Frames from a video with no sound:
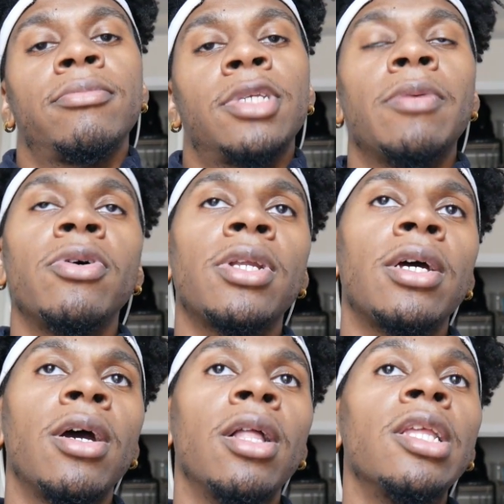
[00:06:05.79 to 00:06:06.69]
Come on
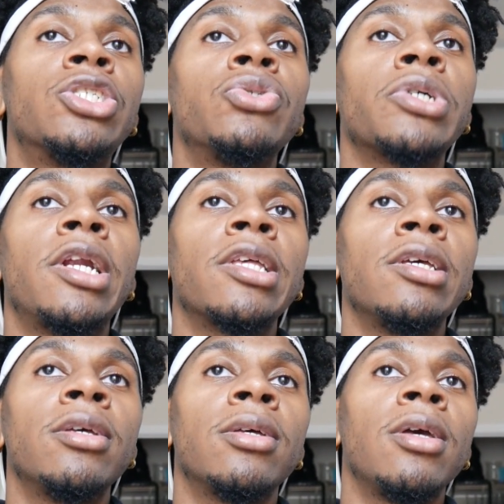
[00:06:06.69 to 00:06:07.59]
now. Unless you trying to
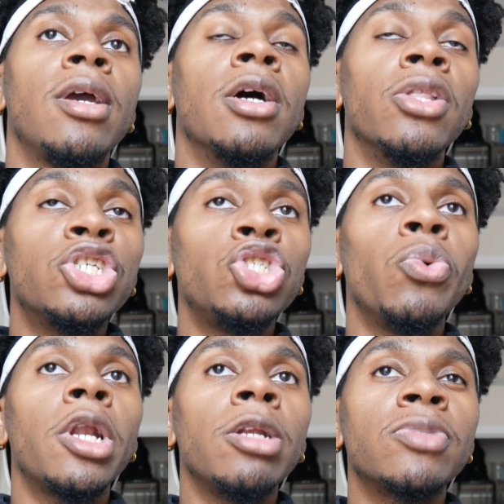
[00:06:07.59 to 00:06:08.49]
get, unless you
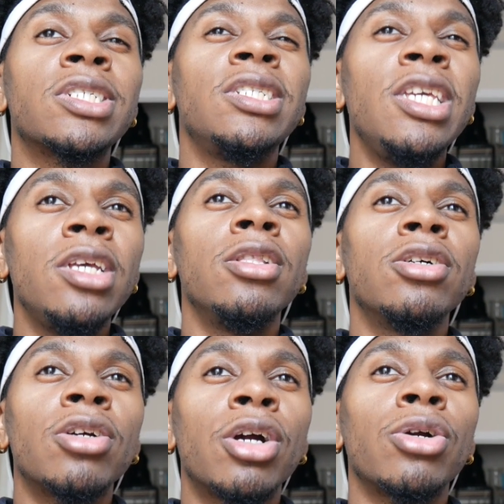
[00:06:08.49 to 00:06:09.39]
one of them sneaky
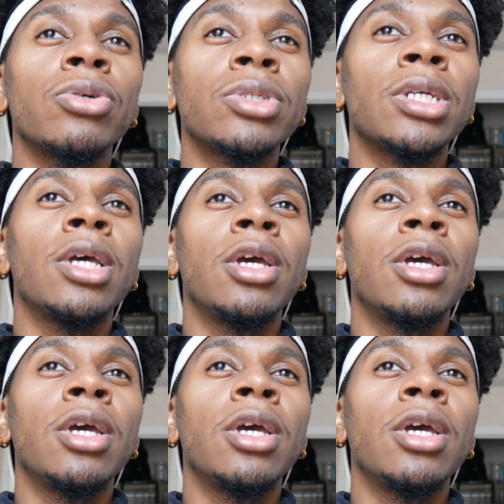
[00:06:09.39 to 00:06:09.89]
little girls